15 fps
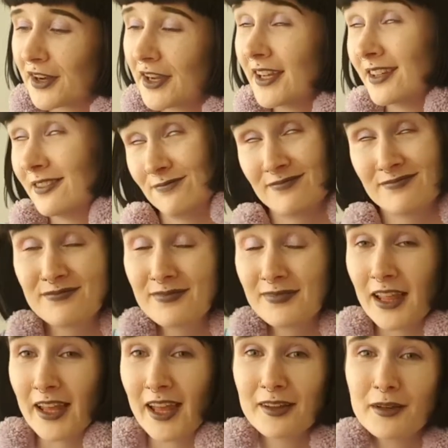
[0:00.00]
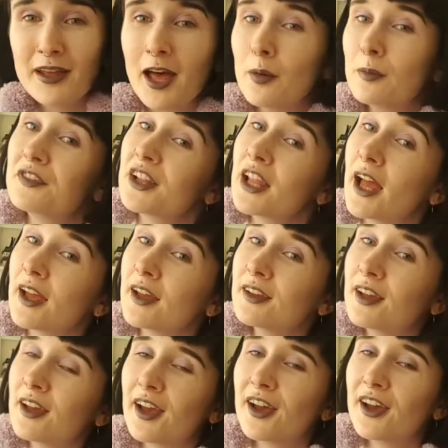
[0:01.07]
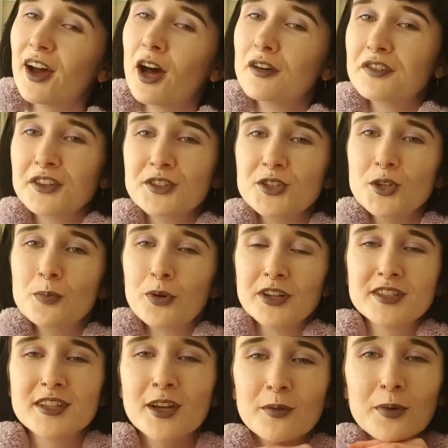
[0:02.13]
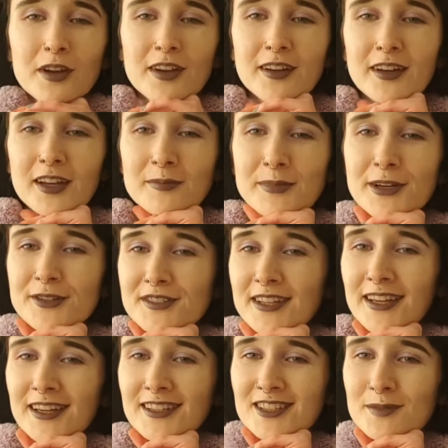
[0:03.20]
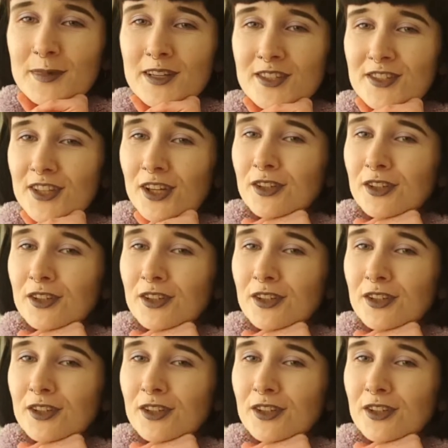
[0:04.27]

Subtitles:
very like helpfully offered to print it at work and post it out to me,